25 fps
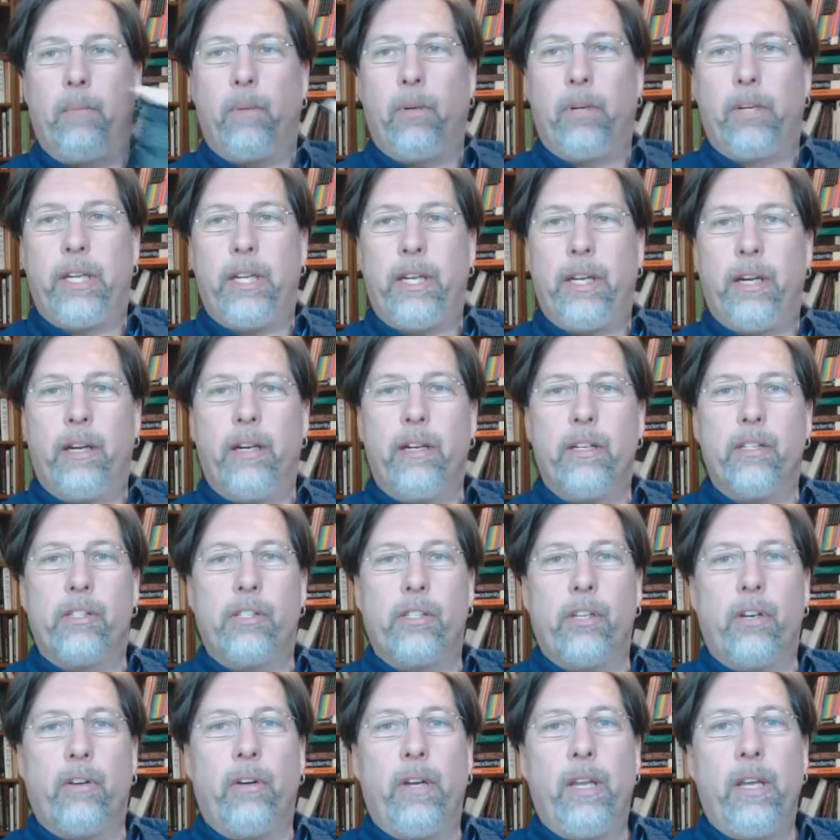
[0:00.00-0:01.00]
book here. And
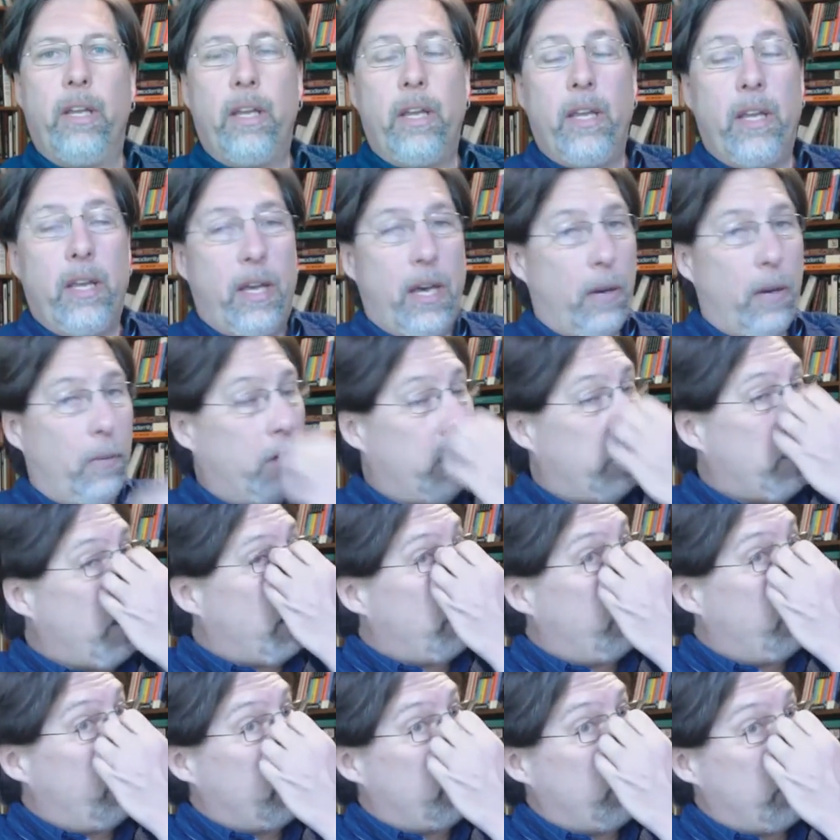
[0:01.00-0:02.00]
so I want to
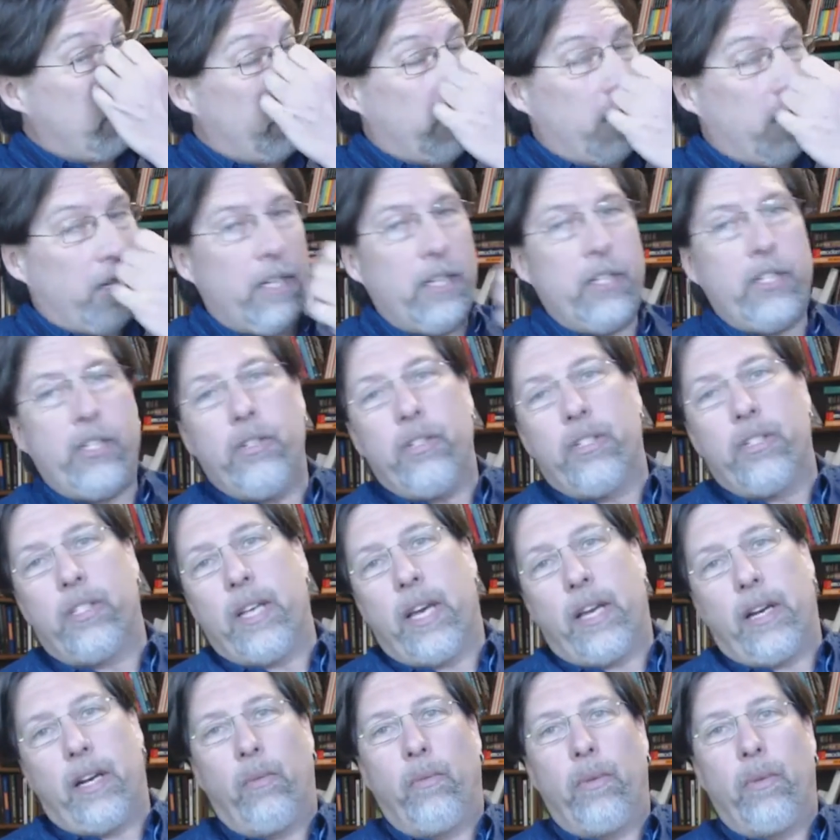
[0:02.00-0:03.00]
talk about some of the issues
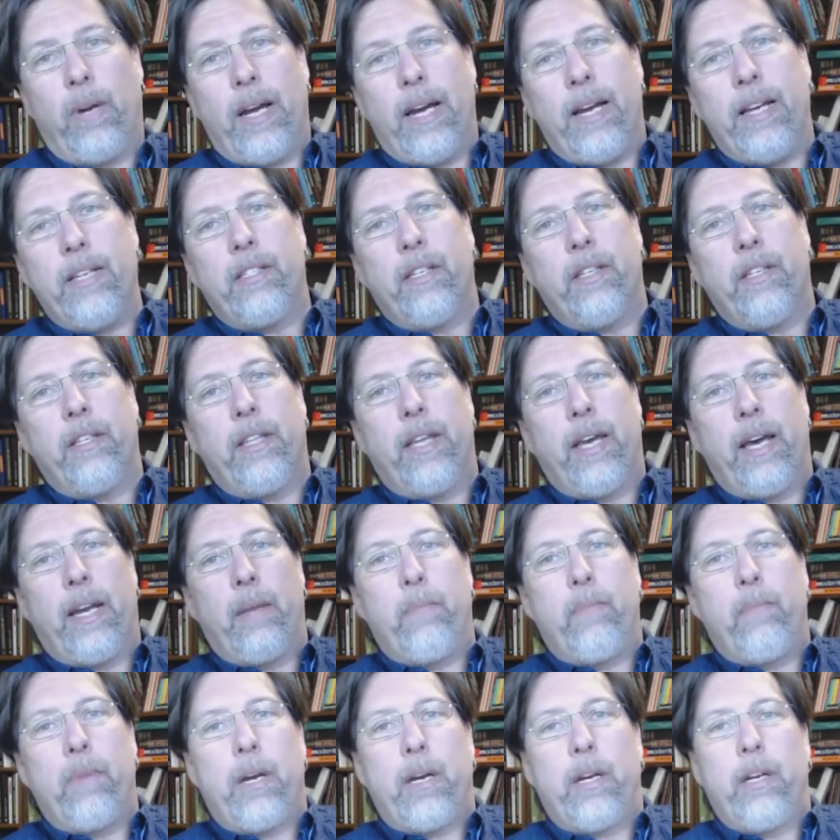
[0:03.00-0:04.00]
that arise in that.
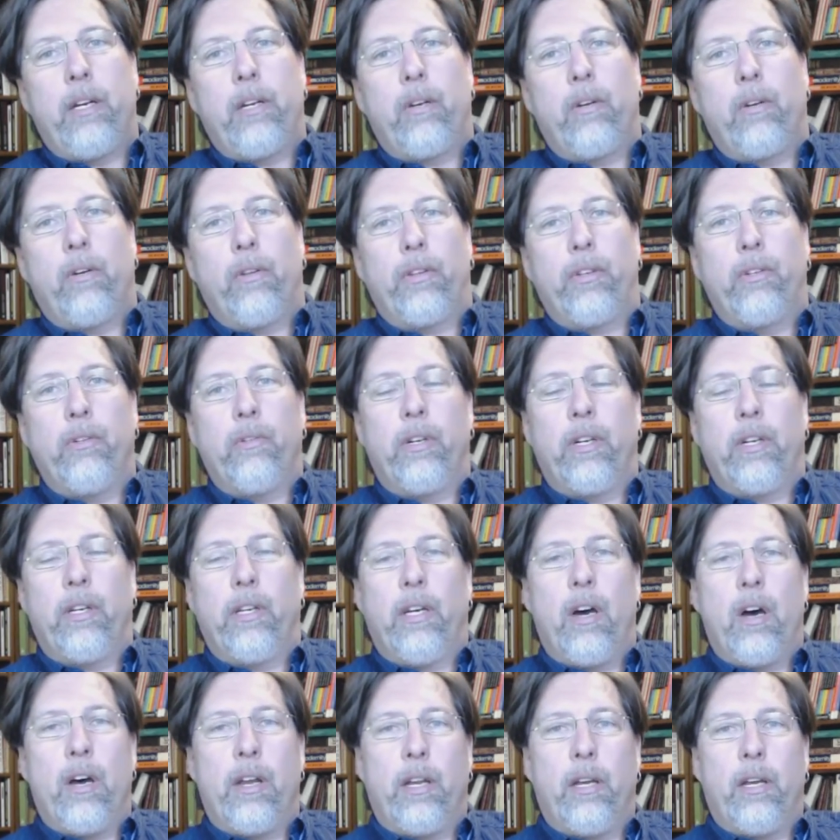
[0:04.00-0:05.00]
I'm not going to go through
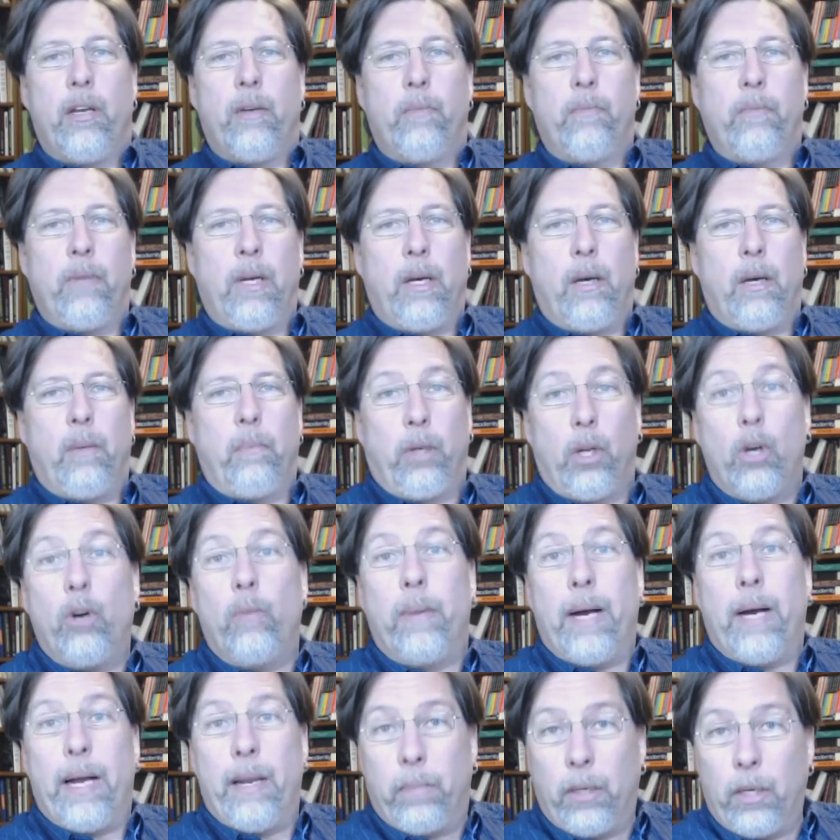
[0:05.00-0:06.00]
it on a
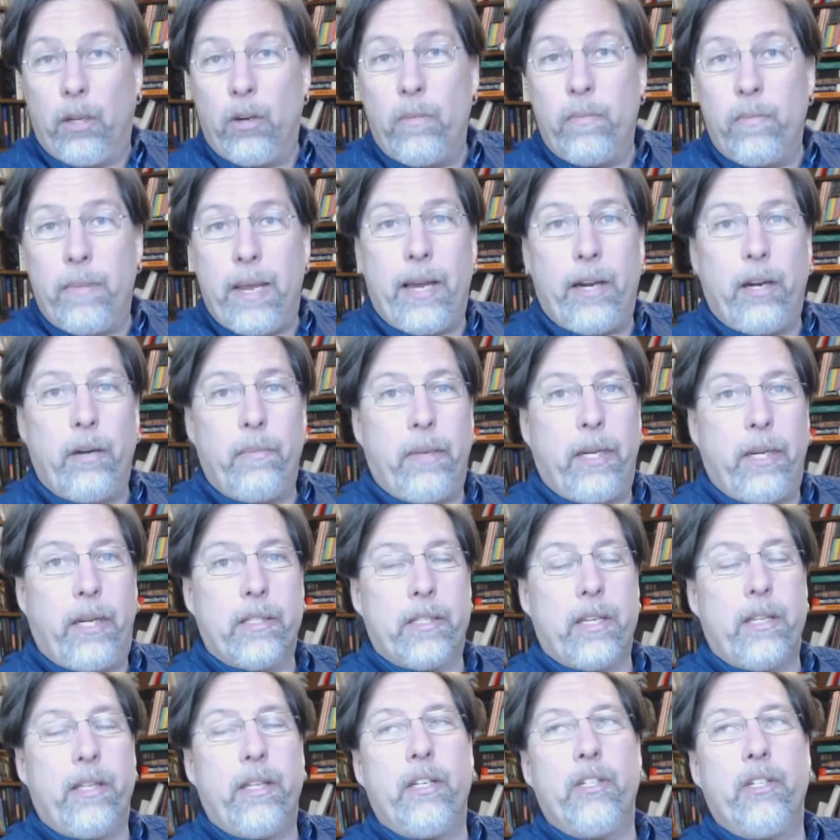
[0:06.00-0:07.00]
blow-by-blow manner
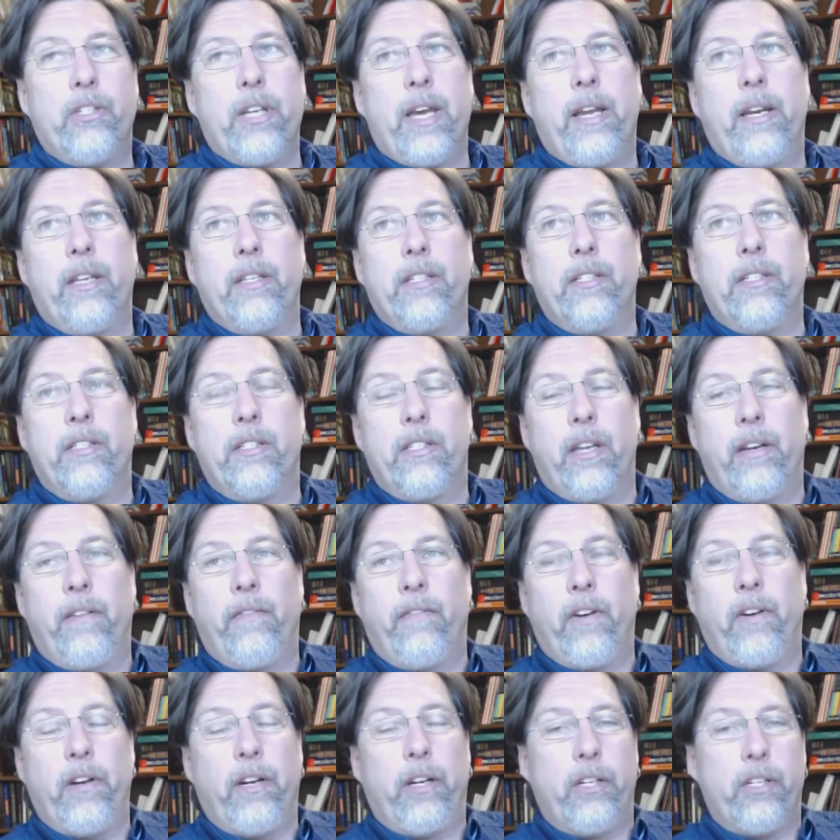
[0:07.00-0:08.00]
because I think Janice has done
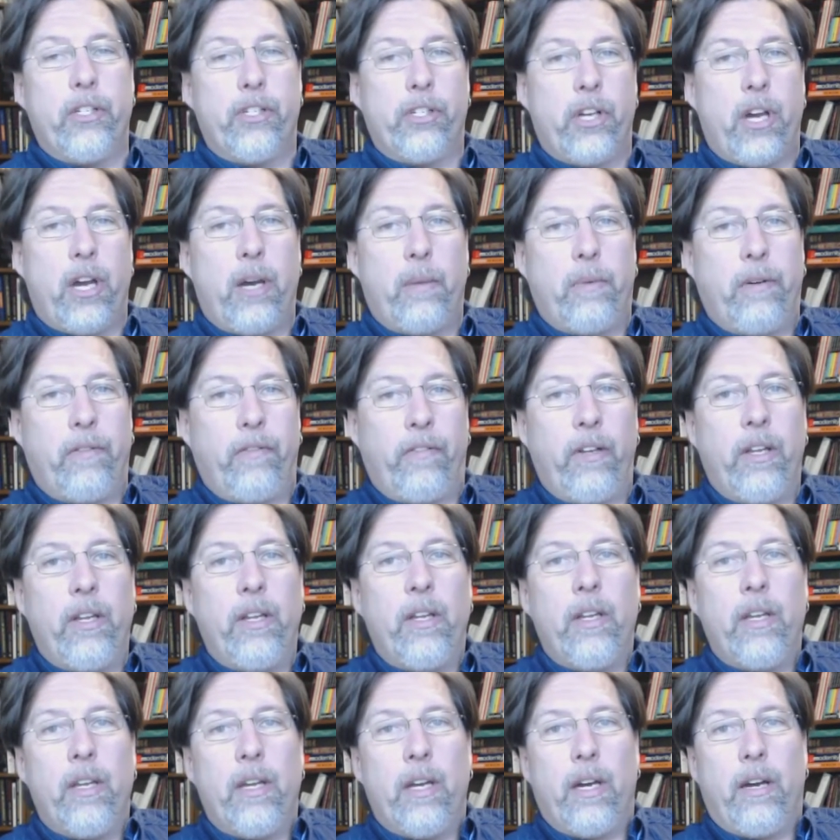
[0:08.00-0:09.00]
a very good job
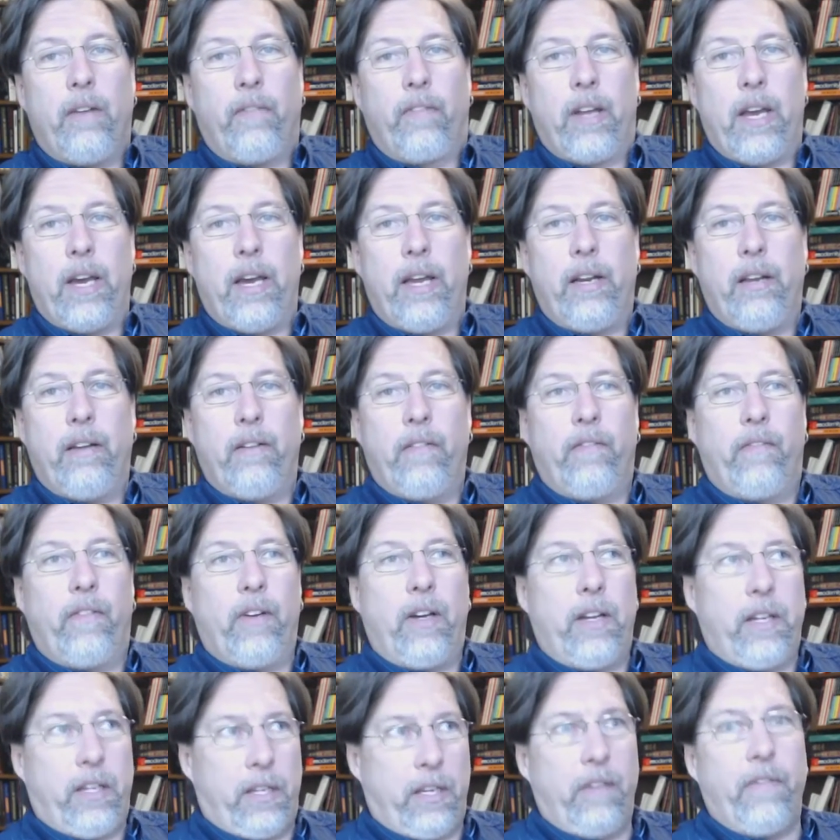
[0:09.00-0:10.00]
of kind of
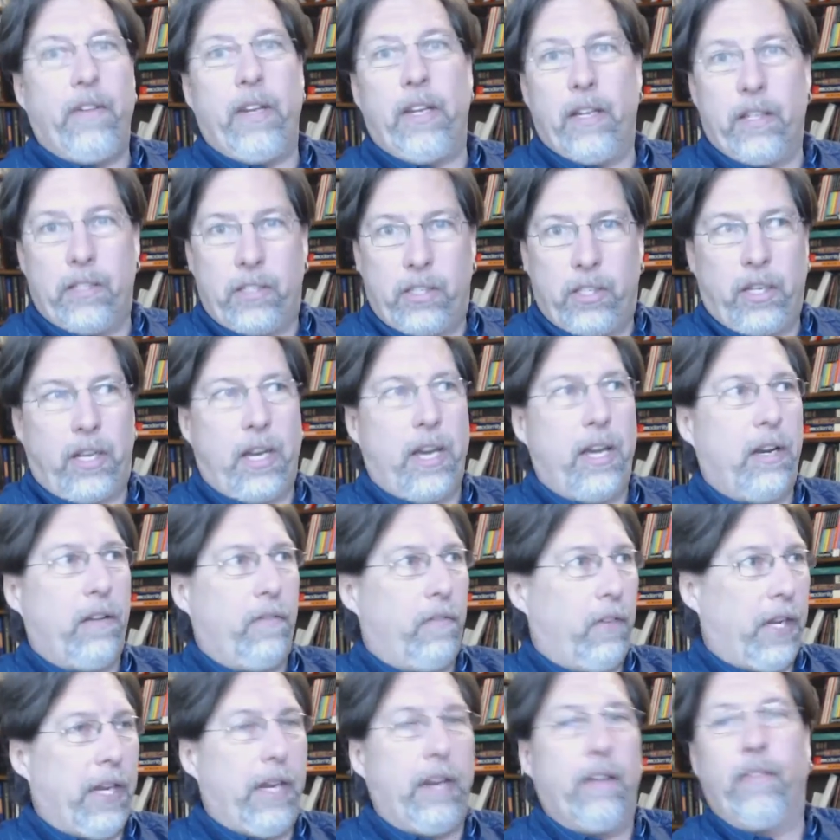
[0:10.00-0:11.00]
giving us the kind
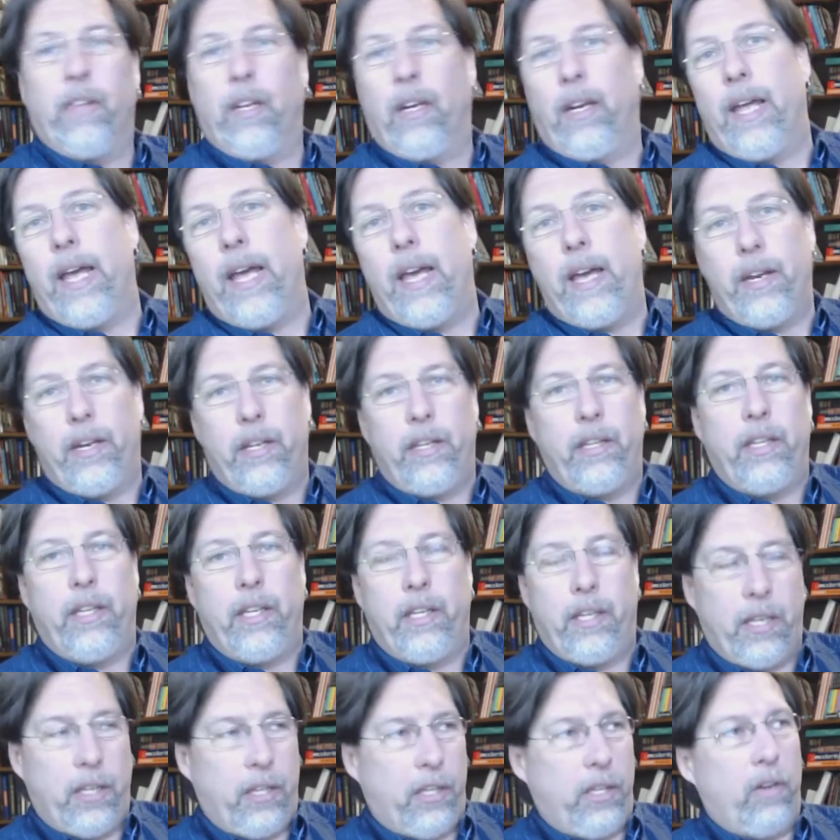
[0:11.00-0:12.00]
of lay of the land and
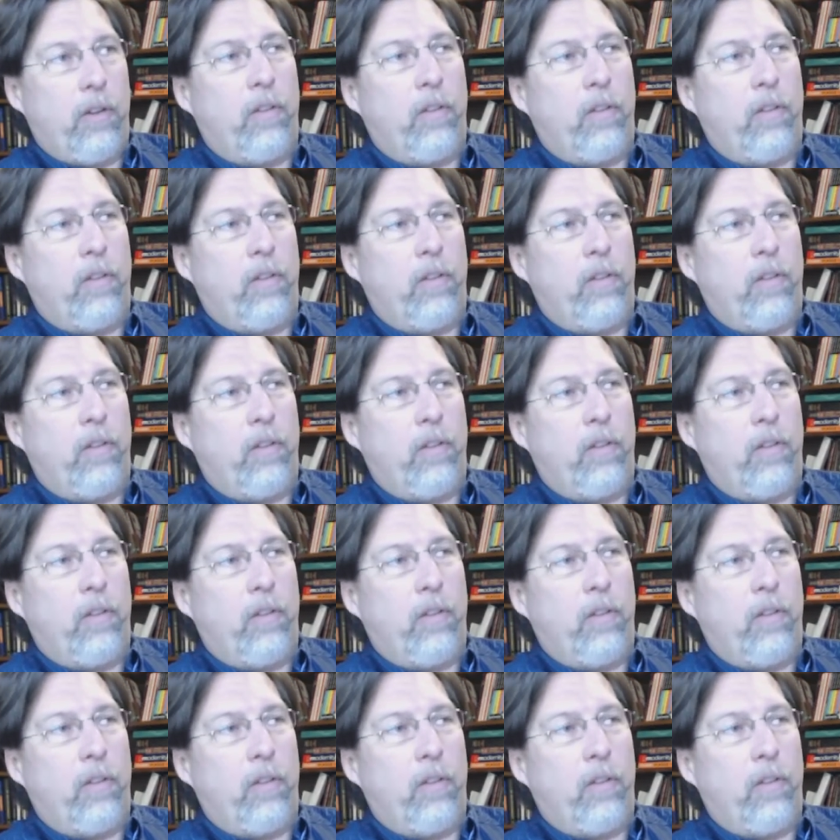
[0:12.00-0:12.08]
the